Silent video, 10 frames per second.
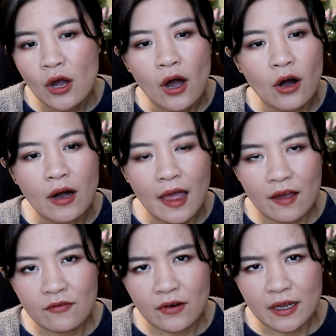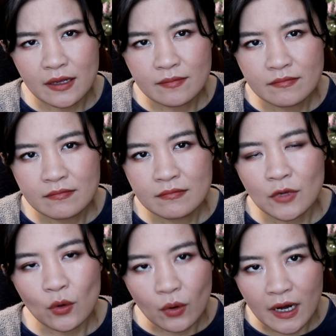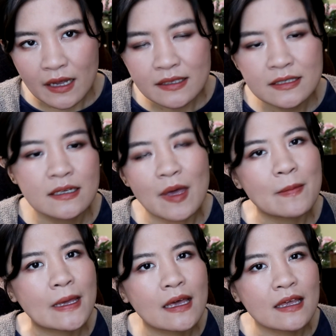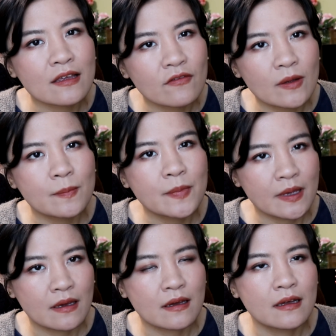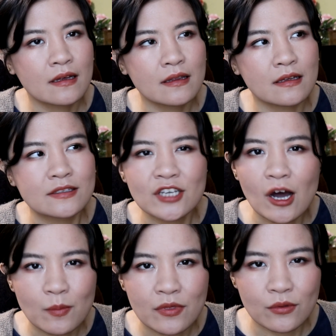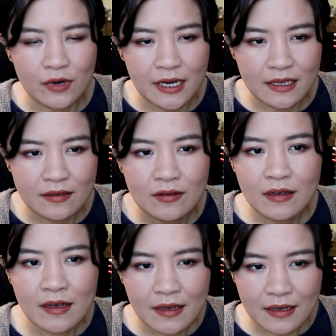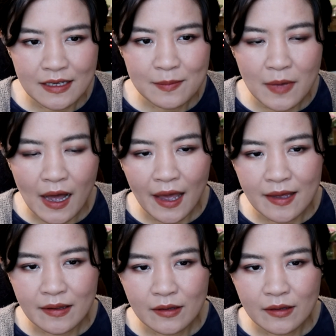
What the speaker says: on every quad, maybe even pick the top 3 in my